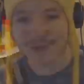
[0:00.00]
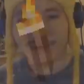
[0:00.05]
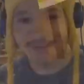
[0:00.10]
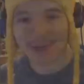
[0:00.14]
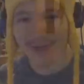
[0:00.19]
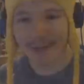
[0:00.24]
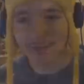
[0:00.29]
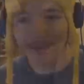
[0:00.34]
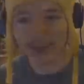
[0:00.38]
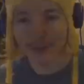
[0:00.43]

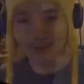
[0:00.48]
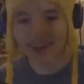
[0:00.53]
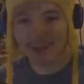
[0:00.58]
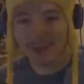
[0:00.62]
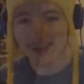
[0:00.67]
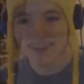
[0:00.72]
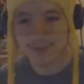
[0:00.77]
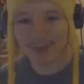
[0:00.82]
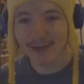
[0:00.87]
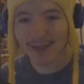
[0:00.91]
So yeah, we're going to be
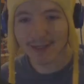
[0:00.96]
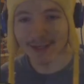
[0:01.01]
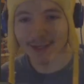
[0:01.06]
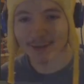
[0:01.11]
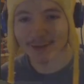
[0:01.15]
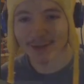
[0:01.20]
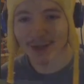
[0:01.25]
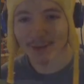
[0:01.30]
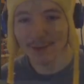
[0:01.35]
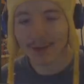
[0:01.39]
tearing that
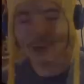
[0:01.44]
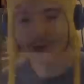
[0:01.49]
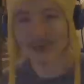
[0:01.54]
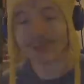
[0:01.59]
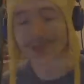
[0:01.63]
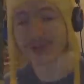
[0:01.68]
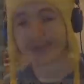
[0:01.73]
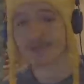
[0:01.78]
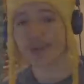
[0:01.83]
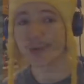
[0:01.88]
out, and we're
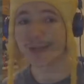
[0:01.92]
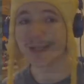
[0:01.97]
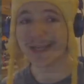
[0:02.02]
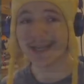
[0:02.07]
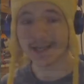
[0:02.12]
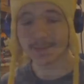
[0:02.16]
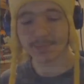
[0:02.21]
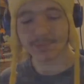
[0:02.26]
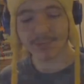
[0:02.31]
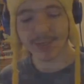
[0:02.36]
going to be
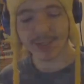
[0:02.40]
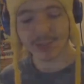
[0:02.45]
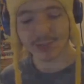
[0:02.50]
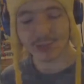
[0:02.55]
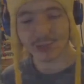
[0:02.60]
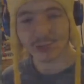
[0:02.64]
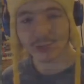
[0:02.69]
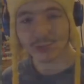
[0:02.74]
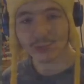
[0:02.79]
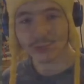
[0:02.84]
installing a
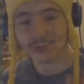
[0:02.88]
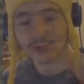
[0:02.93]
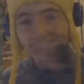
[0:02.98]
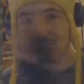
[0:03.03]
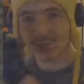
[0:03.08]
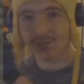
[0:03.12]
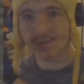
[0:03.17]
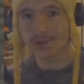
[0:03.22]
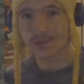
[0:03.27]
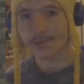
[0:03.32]
brand new
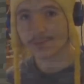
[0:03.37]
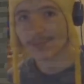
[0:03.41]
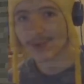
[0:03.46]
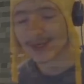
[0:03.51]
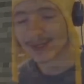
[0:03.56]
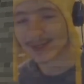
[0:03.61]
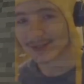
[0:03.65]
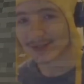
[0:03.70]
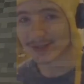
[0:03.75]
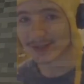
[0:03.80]

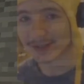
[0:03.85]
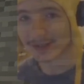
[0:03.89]
redstone-based,